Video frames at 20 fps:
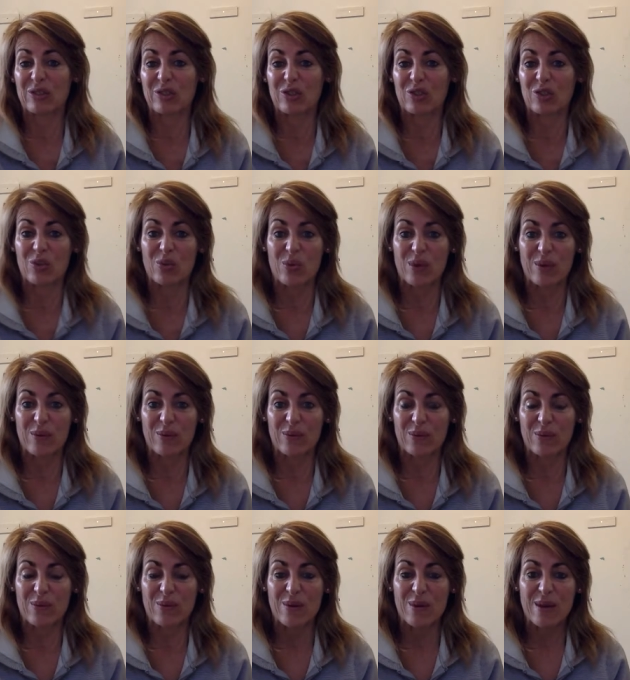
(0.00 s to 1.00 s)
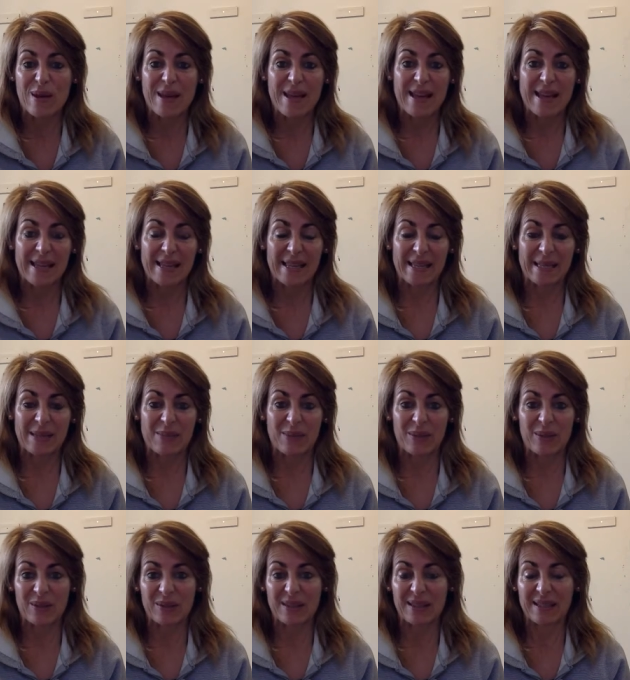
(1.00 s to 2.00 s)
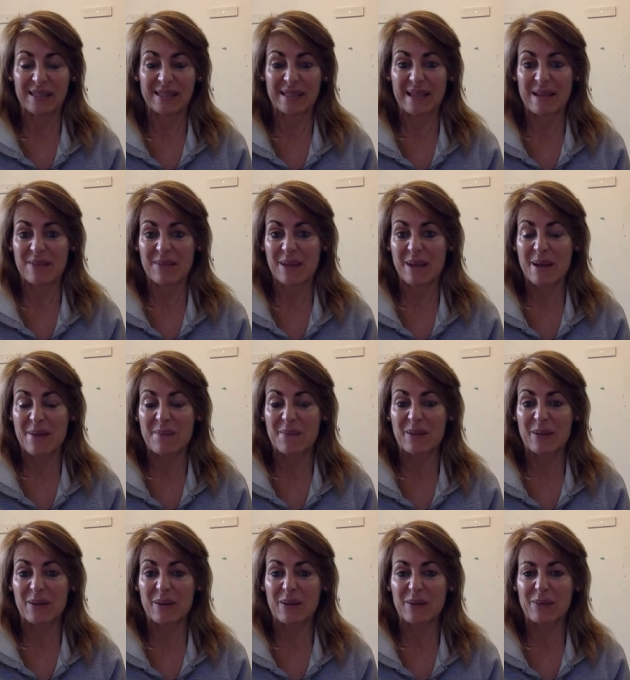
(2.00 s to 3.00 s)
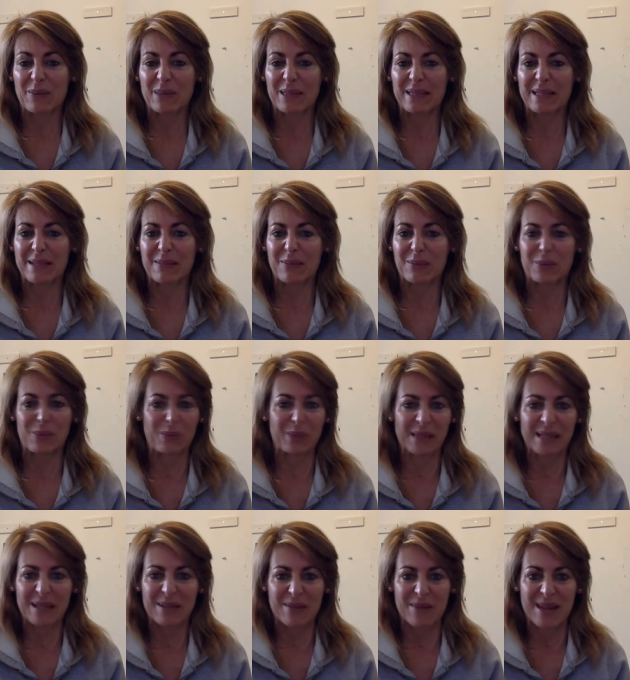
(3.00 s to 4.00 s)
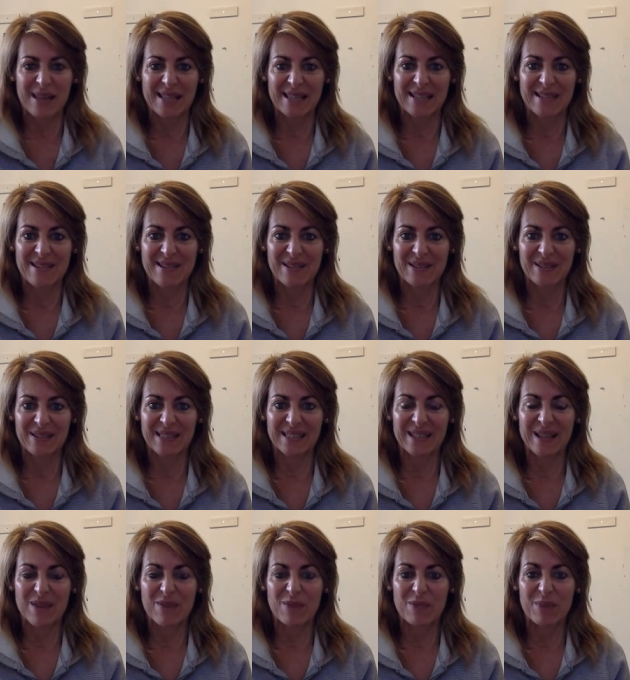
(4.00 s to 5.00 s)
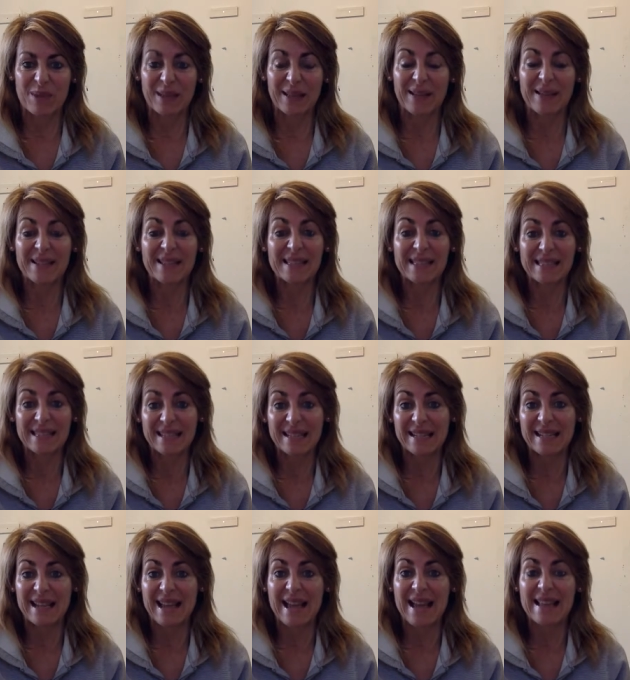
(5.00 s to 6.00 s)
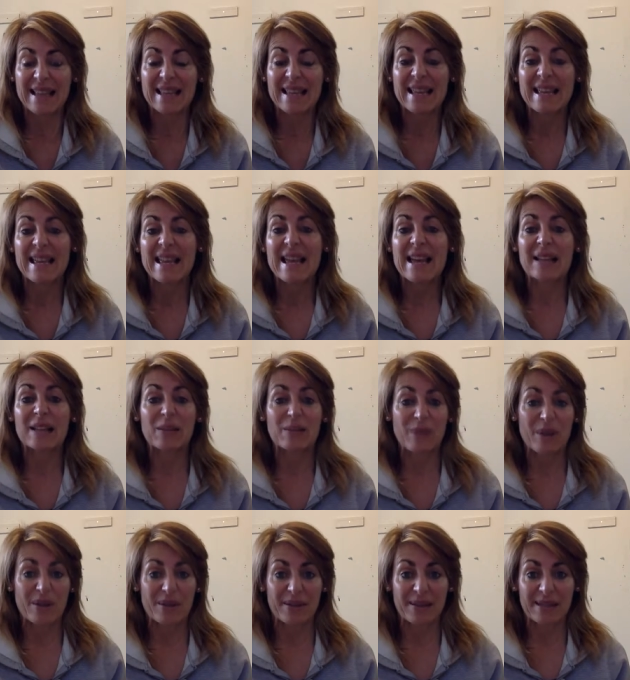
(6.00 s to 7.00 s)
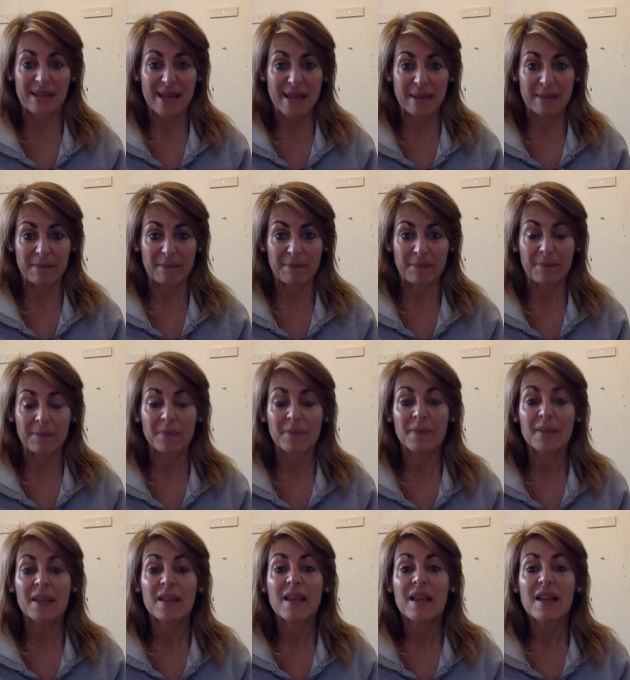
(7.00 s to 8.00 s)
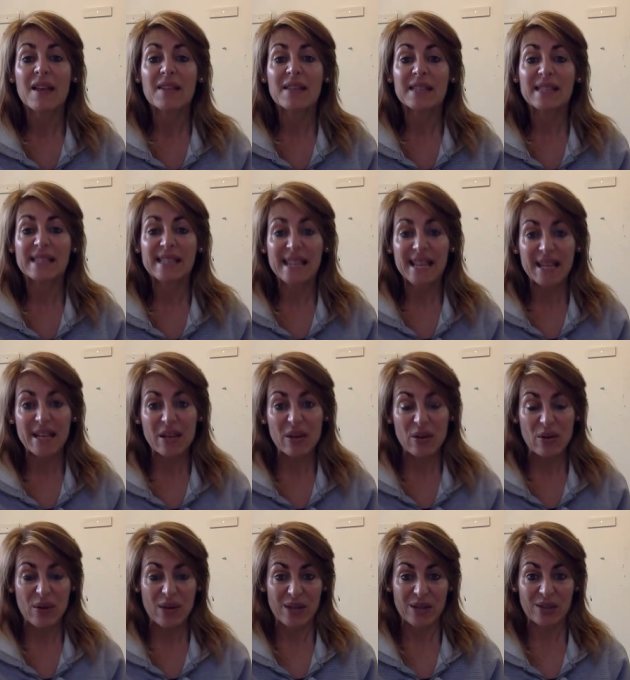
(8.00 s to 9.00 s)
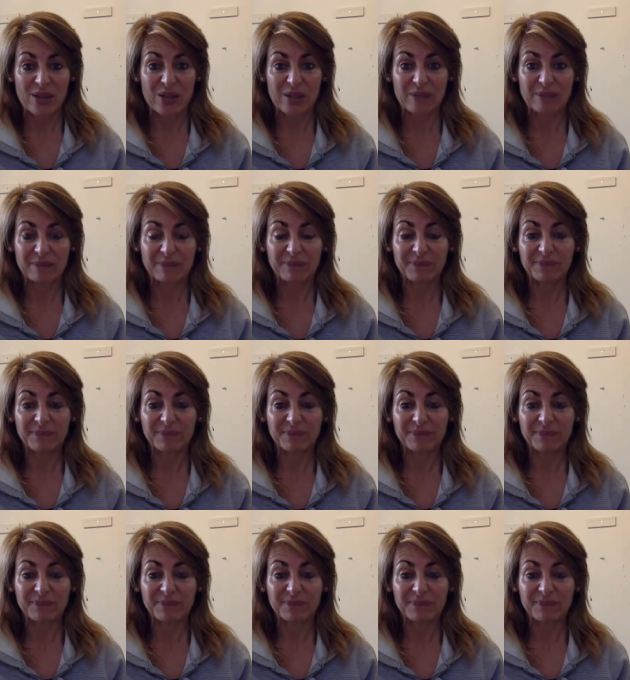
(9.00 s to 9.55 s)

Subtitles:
join for an exhibition that's coming up. You know, it was really crazy kind of stuff, but I just let it out and I wrote it down. The second question